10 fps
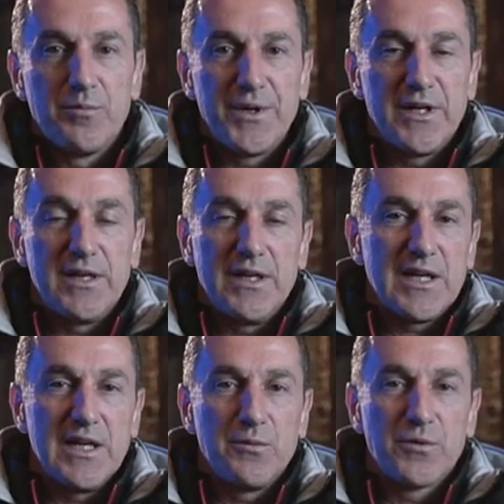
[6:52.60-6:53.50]
But
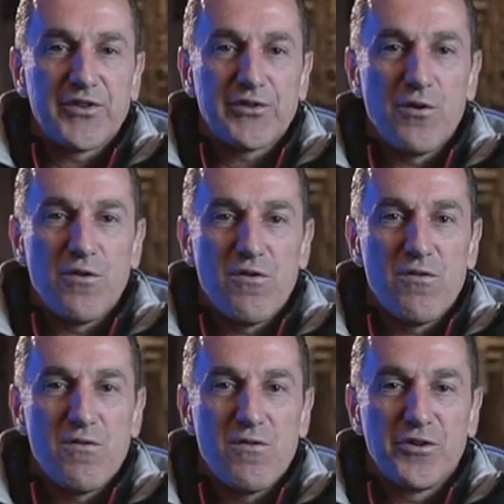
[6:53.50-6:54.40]
again, it was
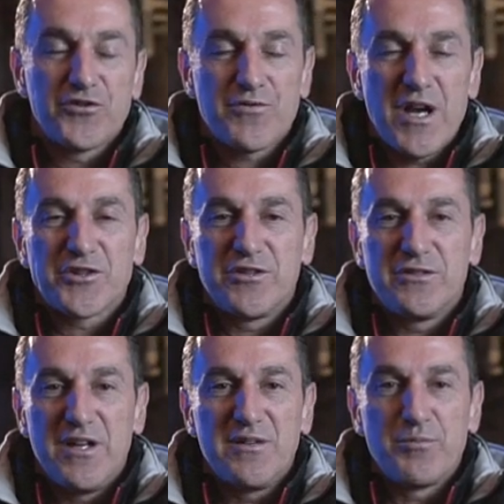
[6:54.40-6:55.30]
so
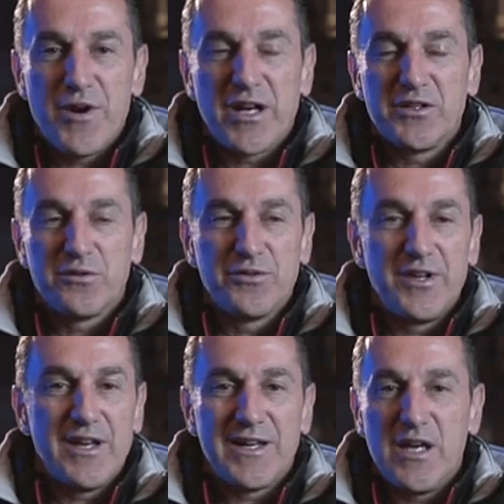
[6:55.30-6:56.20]
structured and practical
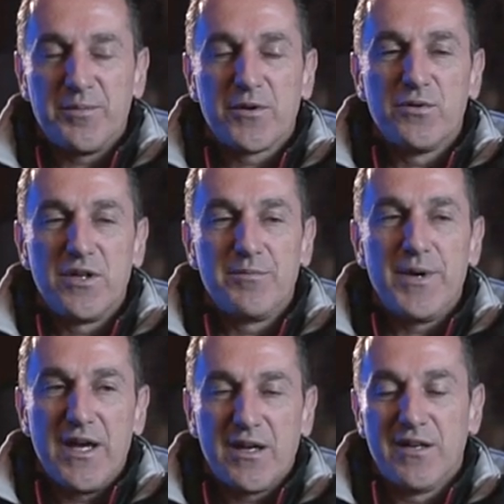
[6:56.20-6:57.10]
that I kept going
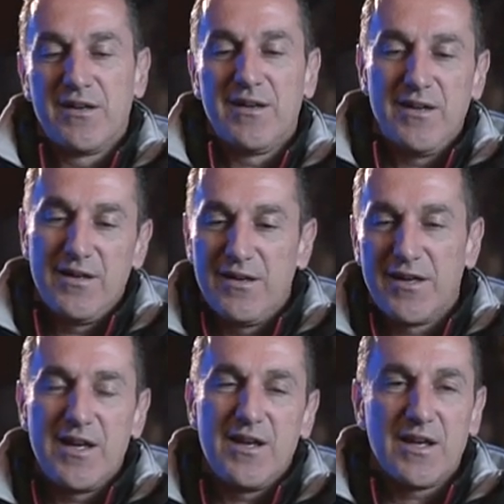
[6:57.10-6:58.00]
back uh,
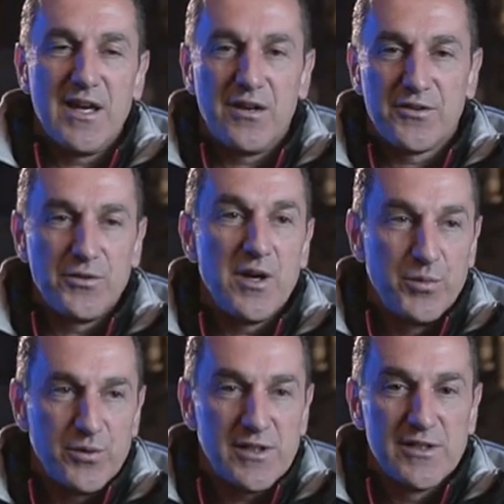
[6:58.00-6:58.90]
again and again to
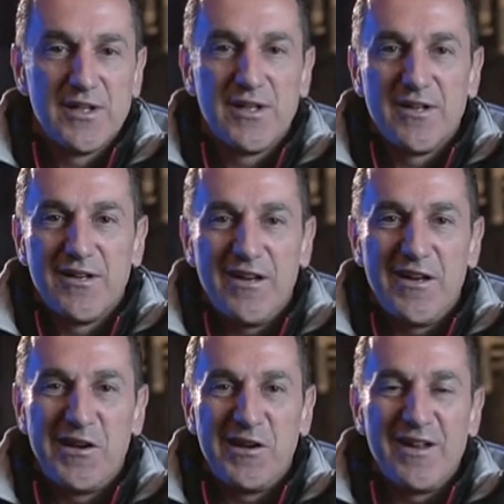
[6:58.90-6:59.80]
that book.
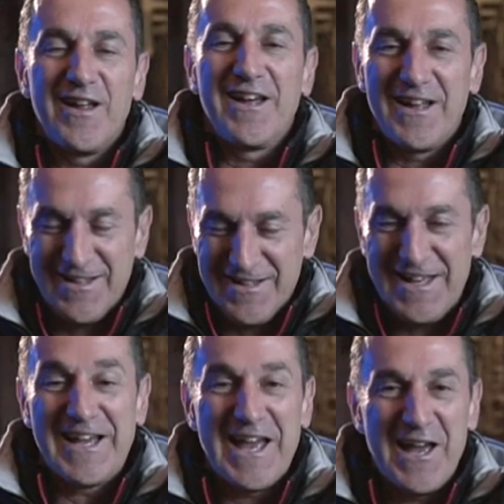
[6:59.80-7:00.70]
Uh,
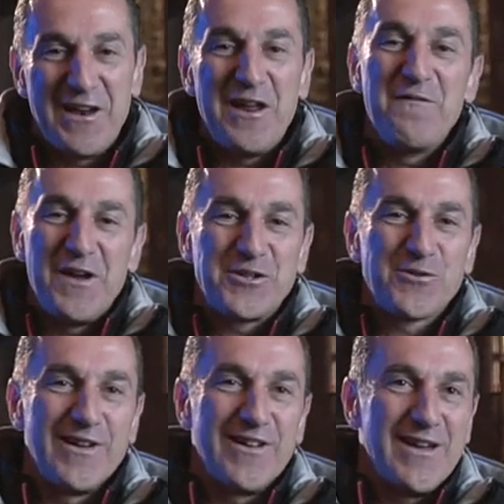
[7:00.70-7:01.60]
and again,
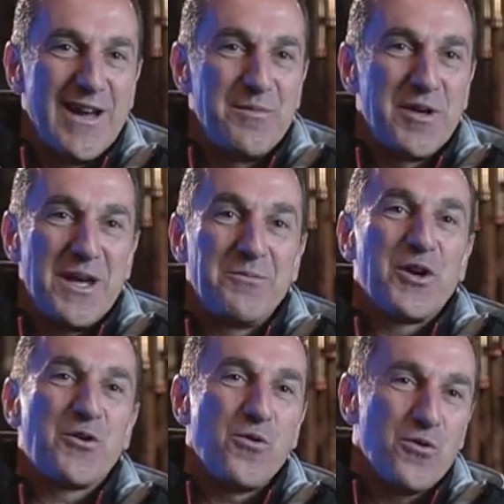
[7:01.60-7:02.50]
eventually, I became
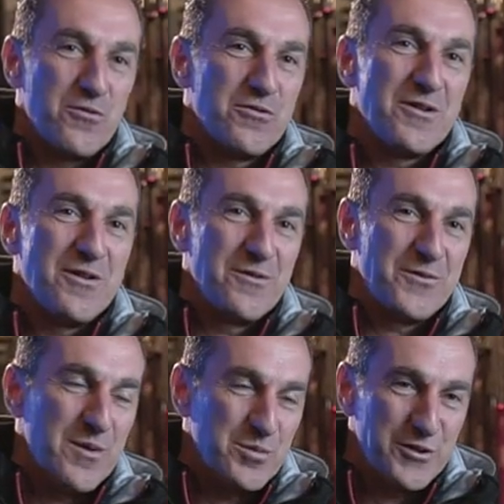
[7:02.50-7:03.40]
the co-author
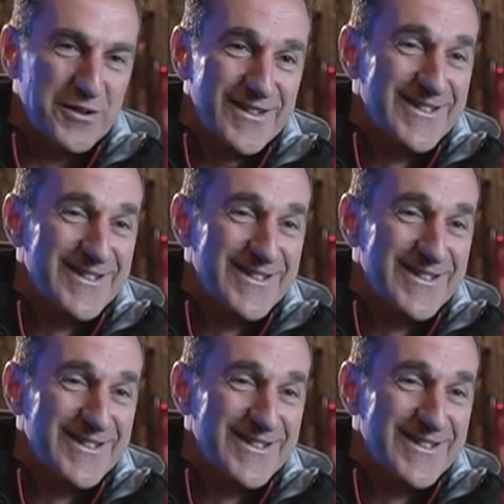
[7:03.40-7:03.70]
of that book.